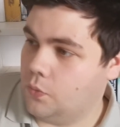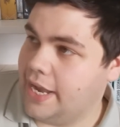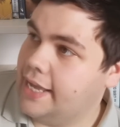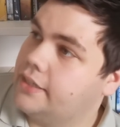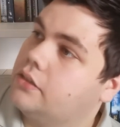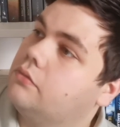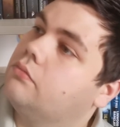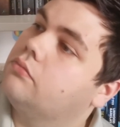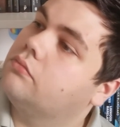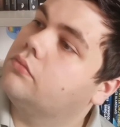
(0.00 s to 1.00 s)
Read
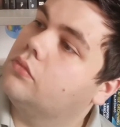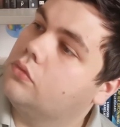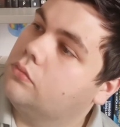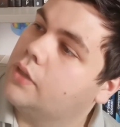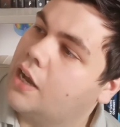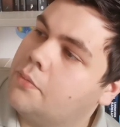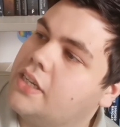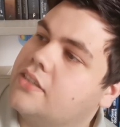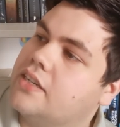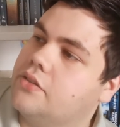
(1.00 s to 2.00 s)
how
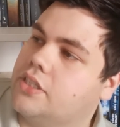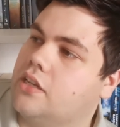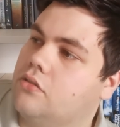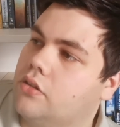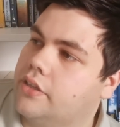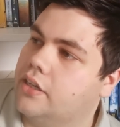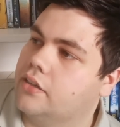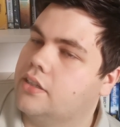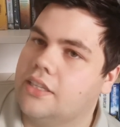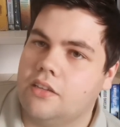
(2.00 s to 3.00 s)
many series are there on
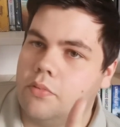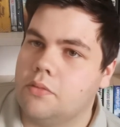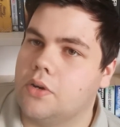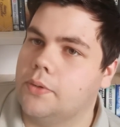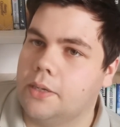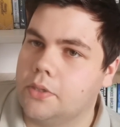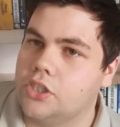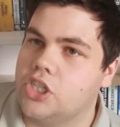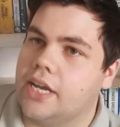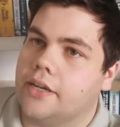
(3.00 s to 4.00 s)
there? Give me a moment, I'm
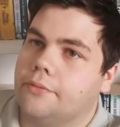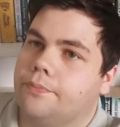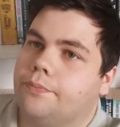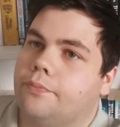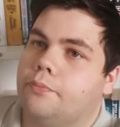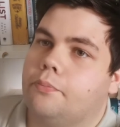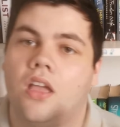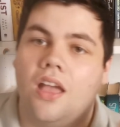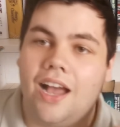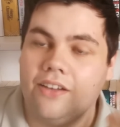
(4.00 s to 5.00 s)
going to check.
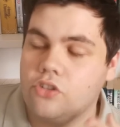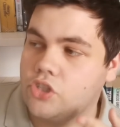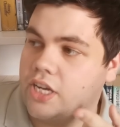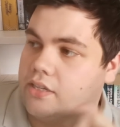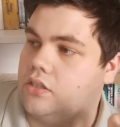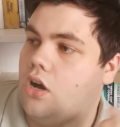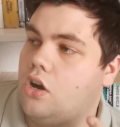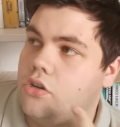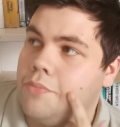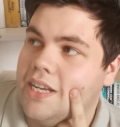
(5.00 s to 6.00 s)
I've just checked.
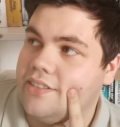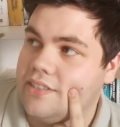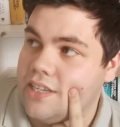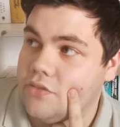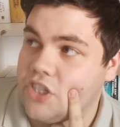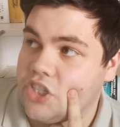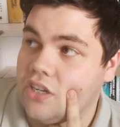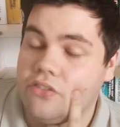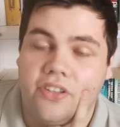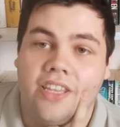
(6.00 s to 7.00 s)
On my series
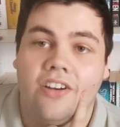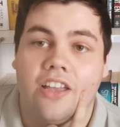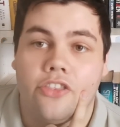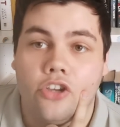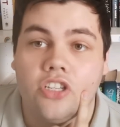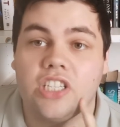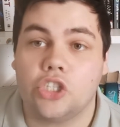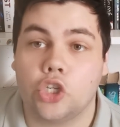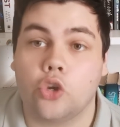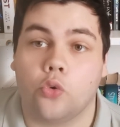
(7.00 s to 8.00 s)
shelf, there are
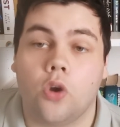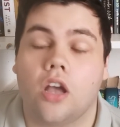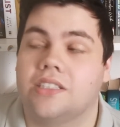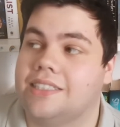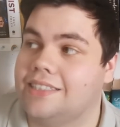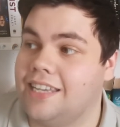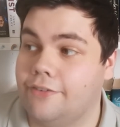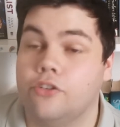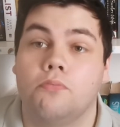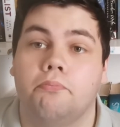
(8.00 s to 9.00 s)
32
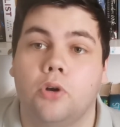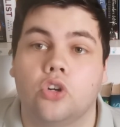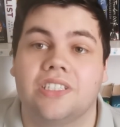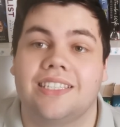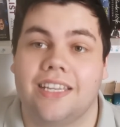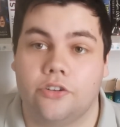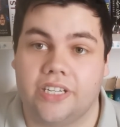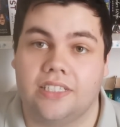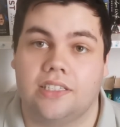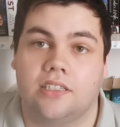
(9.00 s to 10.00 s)
different book
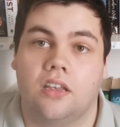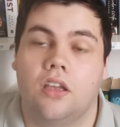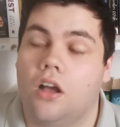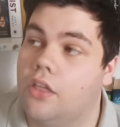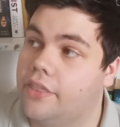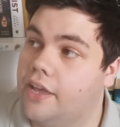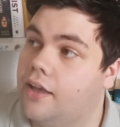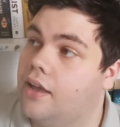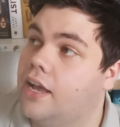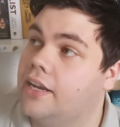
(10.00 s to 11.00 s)
series on
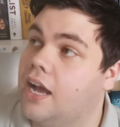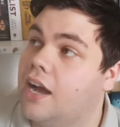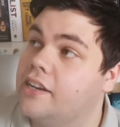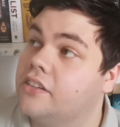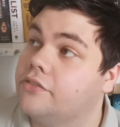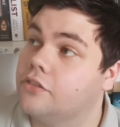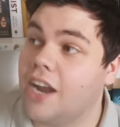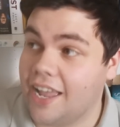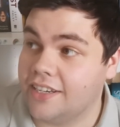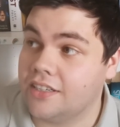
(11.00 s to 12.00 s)
there. And I have
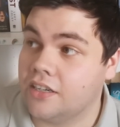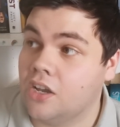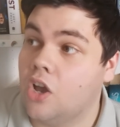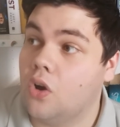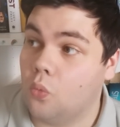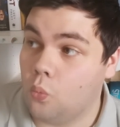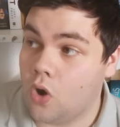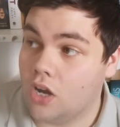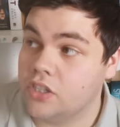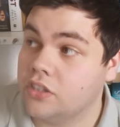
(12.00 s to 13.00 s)
read
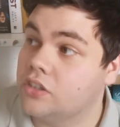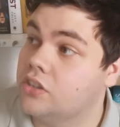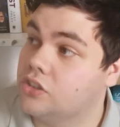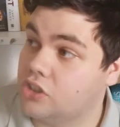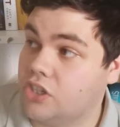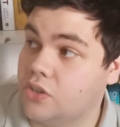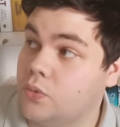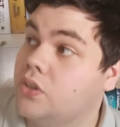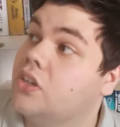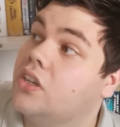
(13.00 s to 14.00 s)
one,
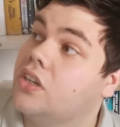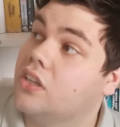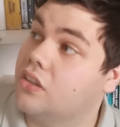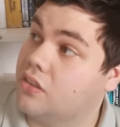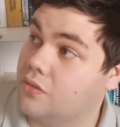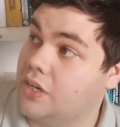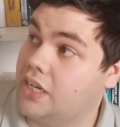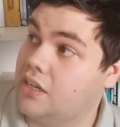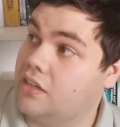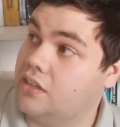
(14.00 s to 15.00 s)
two,
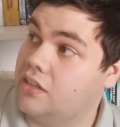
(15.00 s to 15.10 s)
three,